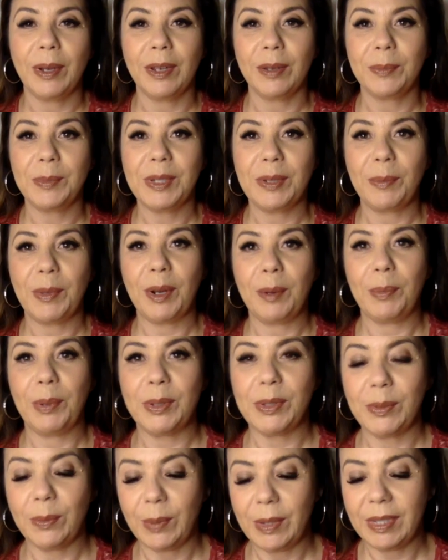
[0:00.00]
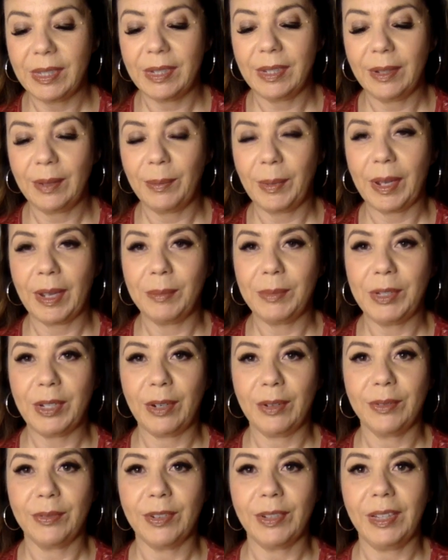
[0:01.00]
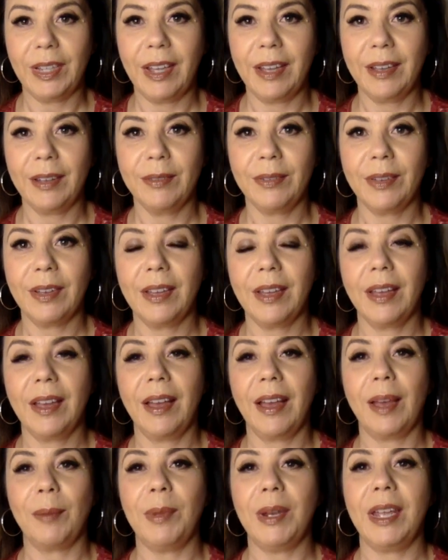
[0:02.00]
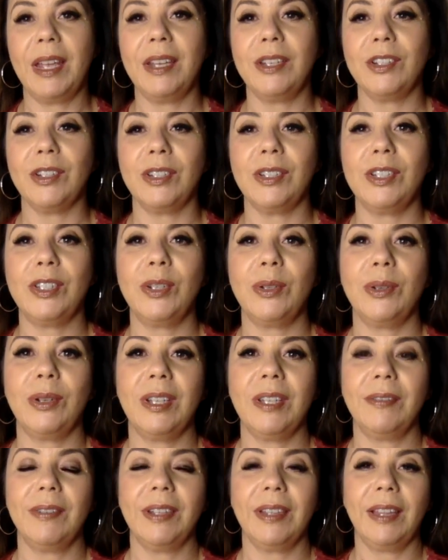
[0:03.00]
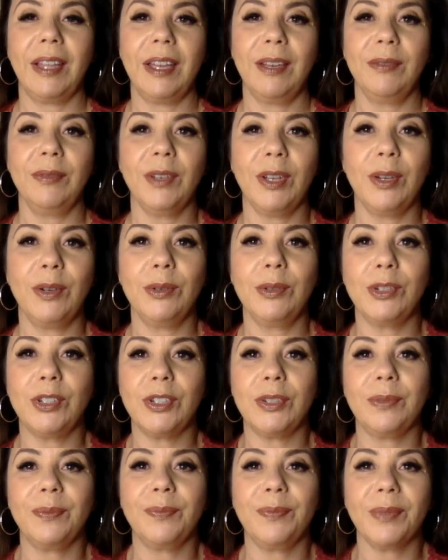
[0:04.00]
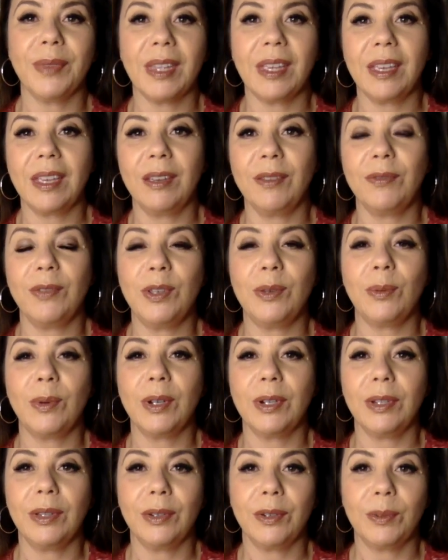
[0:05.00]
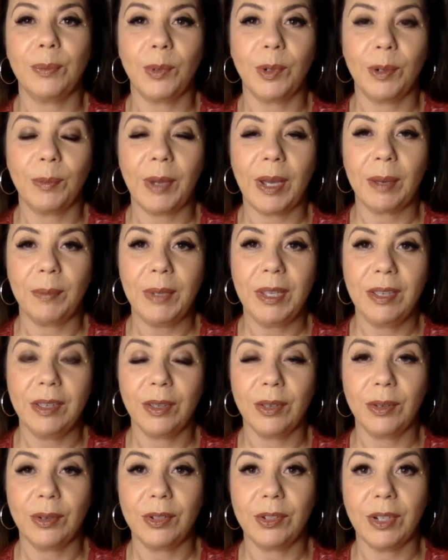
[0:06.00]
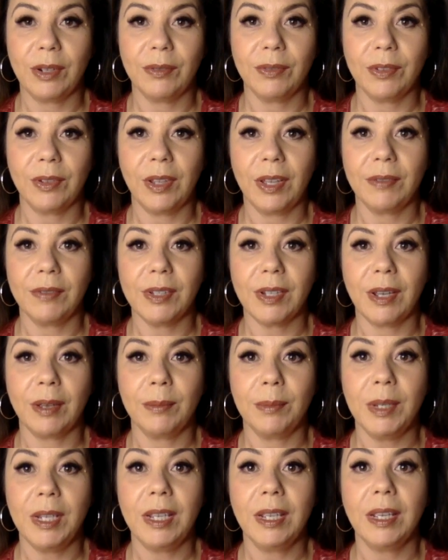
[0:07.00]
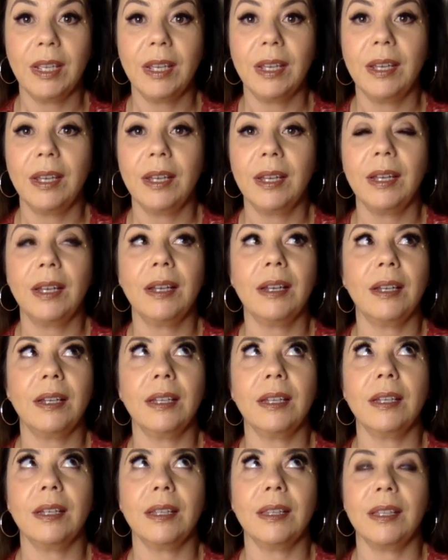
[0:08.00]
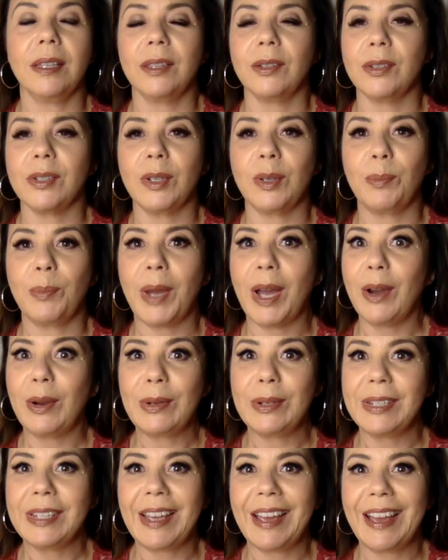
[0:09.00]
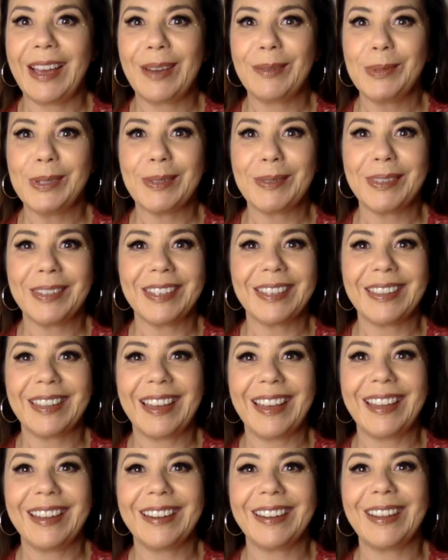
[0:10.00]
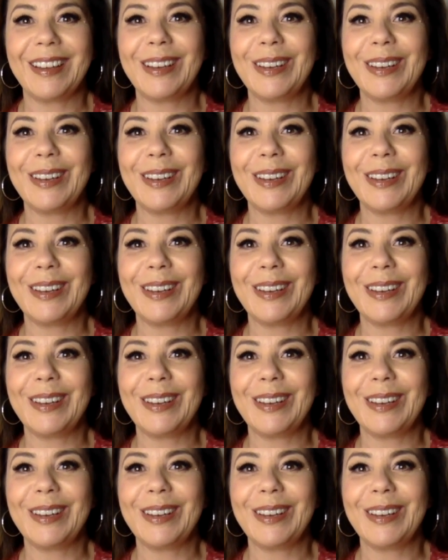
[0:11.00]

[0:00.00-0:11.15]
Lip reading: welcome to Mariposa Wisdom. I'm Jennifer Love. I'm an angel intuitive and life coach. If you want to learn more about me, you can go to jenniferlove.me. I think there's an about tab, something like that.